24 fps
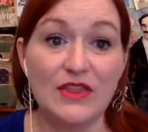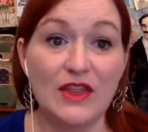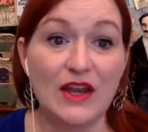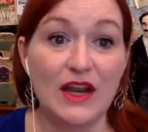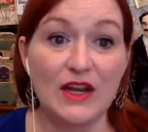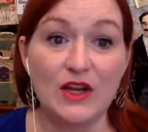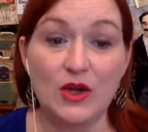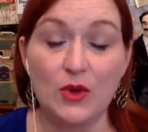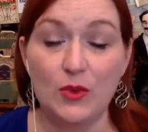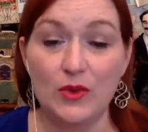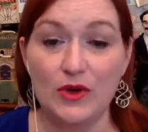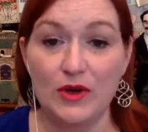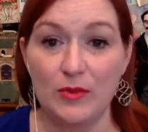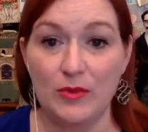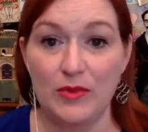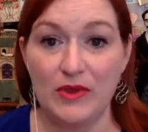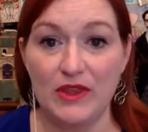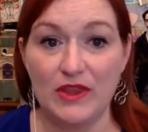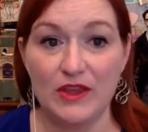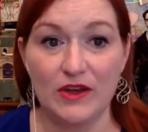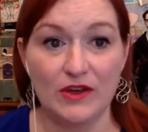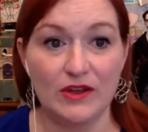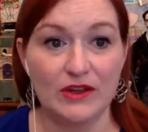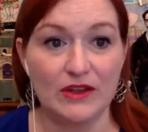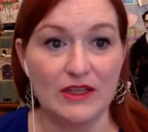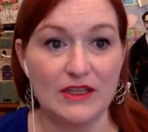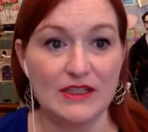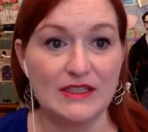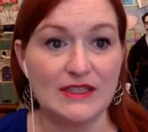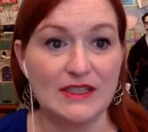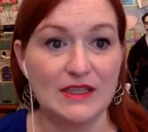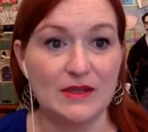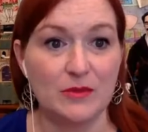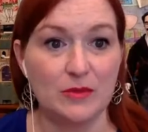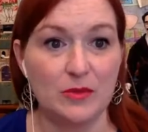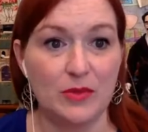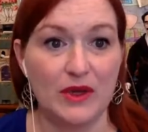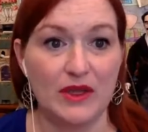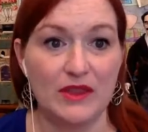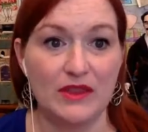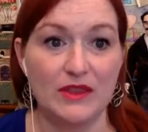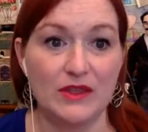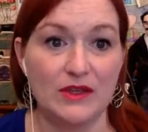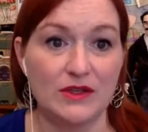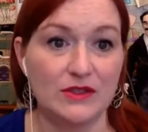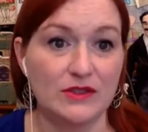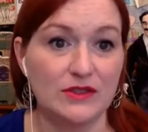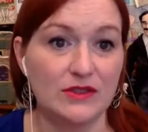that I don't want to be there and listen, but
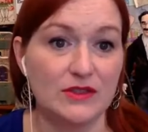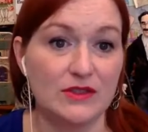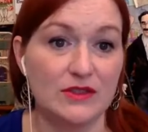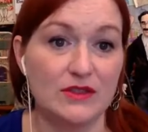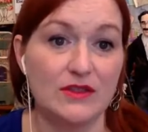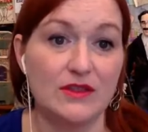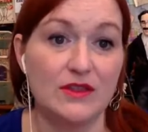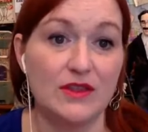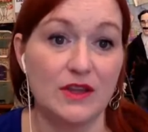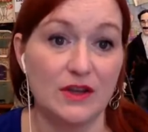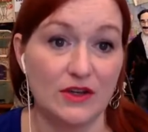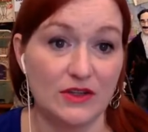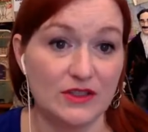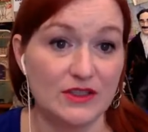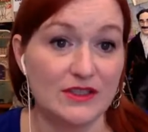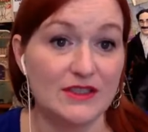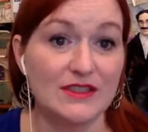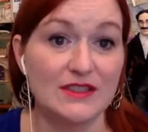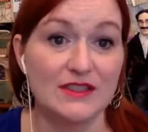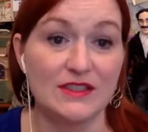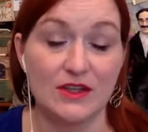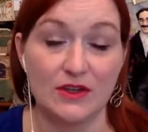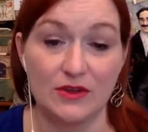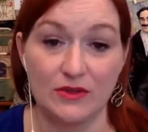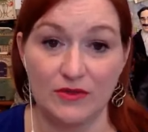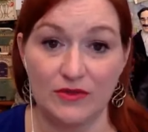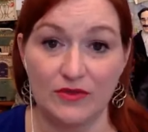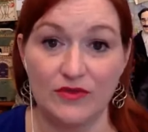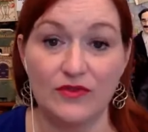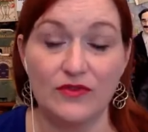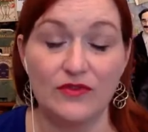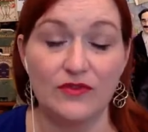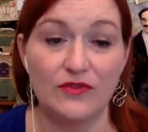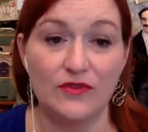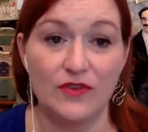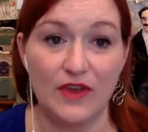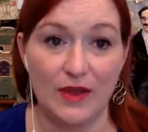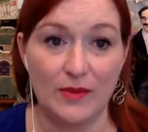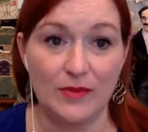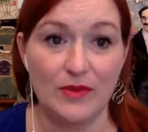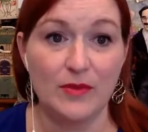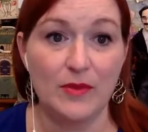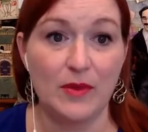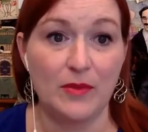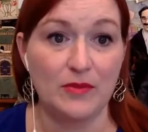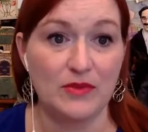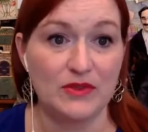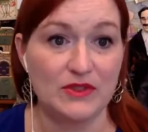there, there are just certain family
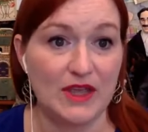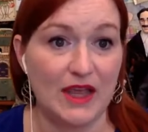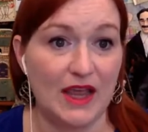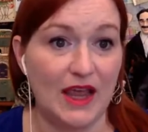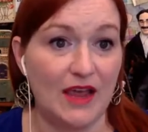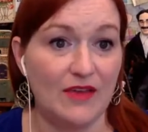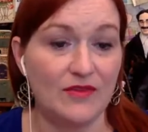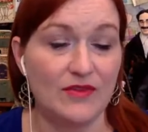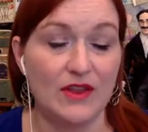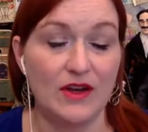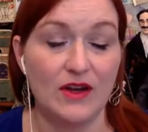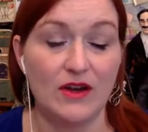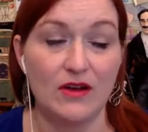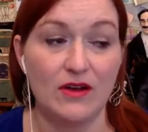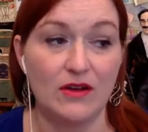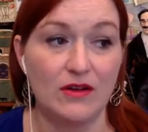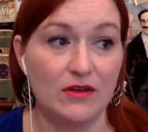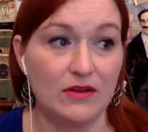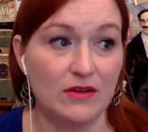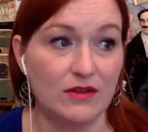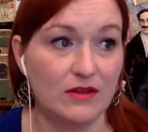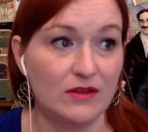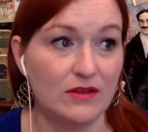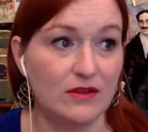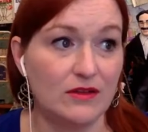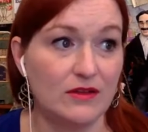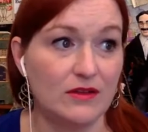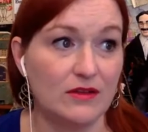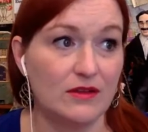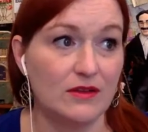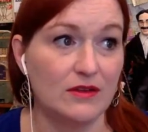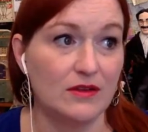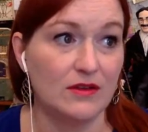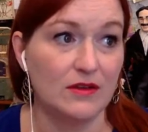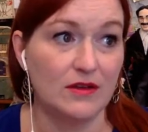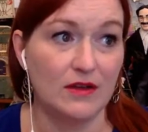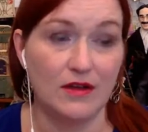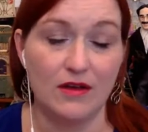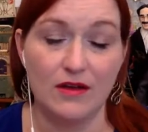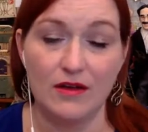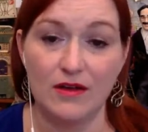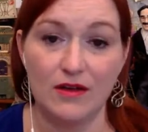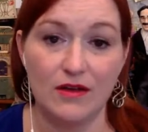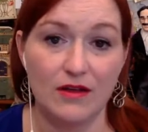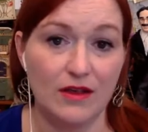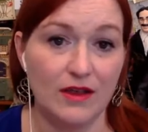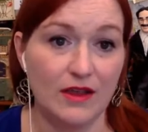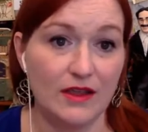members I have that all,
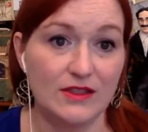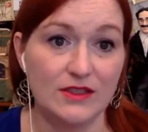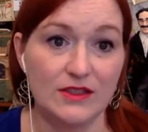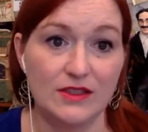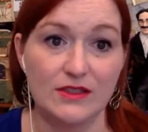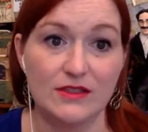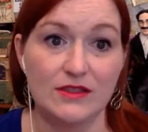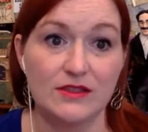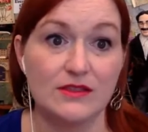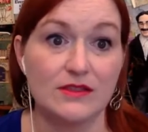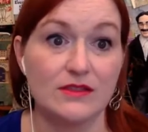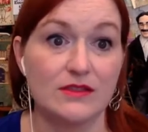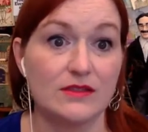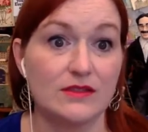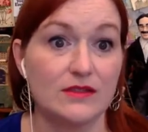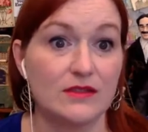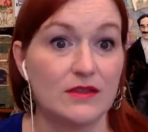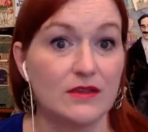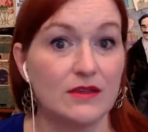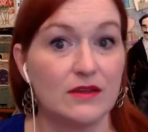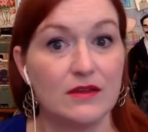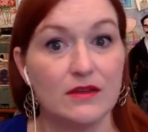it just,